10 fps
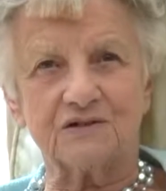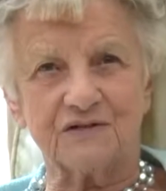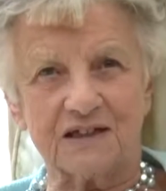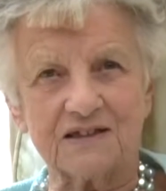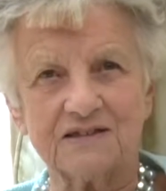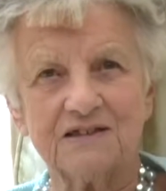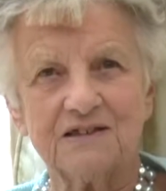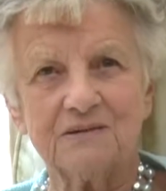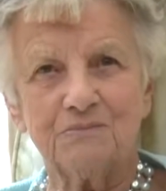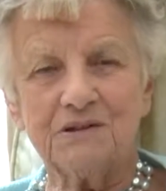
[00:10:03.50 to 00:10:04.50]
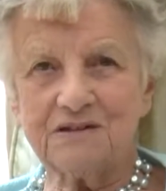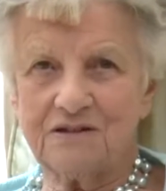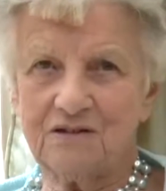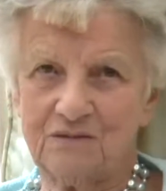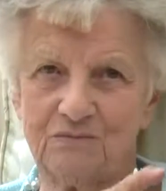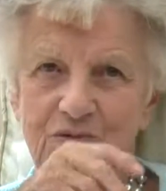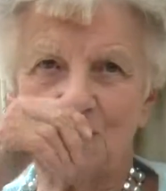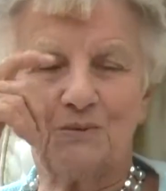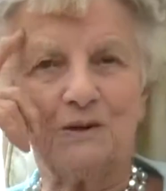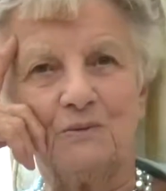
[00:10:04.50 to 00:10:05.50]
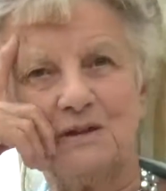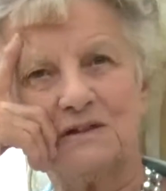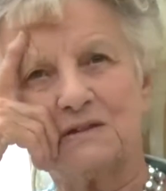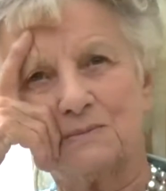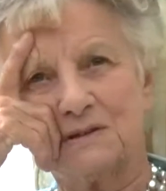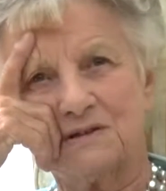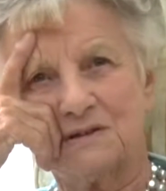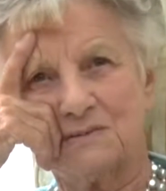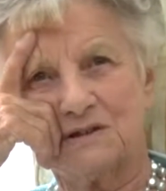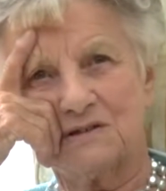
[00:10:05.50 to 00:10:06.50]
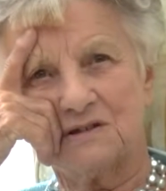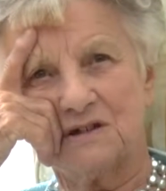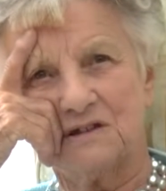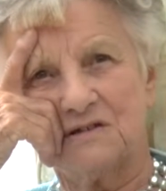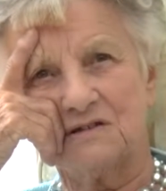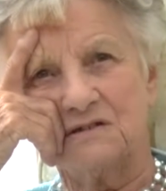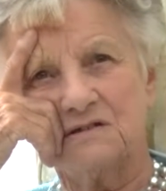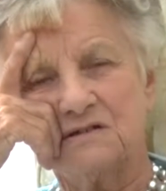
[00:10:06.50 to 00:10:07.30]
of thing, but not where we worked because it was still going on.